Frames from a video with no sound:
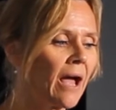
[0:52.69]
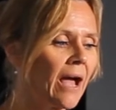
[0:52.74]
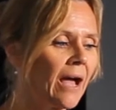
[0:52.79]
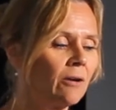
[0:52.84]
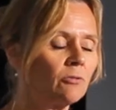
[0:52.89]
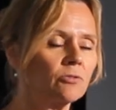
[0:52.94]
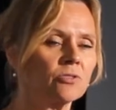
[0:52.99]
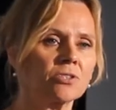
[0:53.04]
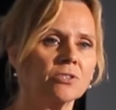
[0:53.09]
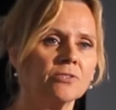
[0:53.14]

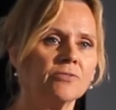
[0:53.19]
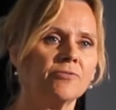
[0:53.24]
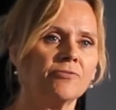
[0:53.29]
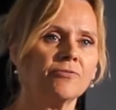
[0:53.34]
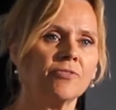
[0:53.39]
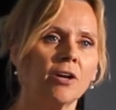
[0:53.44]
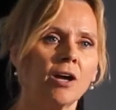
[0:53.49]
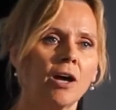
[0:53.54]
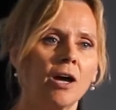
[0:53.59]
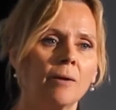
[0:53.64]
out of
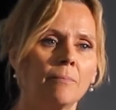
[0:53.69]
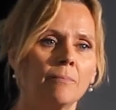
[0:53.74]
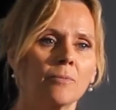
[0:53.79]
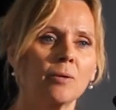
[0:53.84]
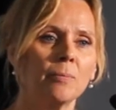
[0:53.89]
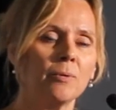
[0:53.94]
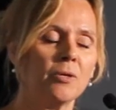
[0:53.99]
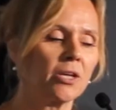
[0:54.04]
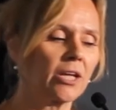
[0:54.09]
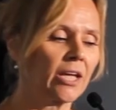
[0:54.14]

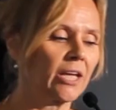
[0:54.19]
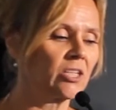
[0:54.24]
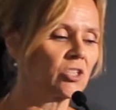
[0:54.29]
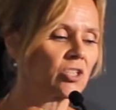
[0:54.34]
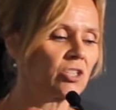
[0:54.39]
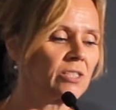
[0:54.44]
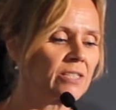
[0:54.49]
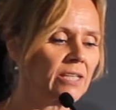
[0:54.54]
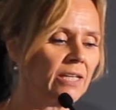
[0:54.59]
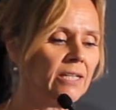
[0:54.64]

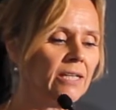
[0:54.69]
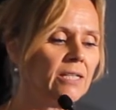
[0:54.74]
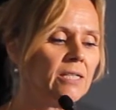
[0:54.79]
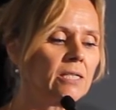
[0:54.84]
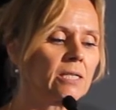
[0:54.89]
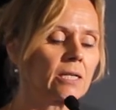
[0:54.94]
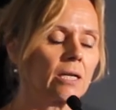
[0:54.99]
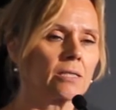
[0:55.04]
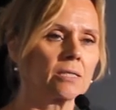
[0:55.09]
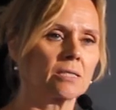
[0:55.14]
communications and
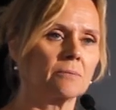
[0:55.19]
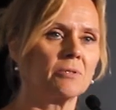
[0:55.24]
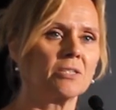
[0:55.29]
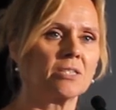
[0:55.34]
into customer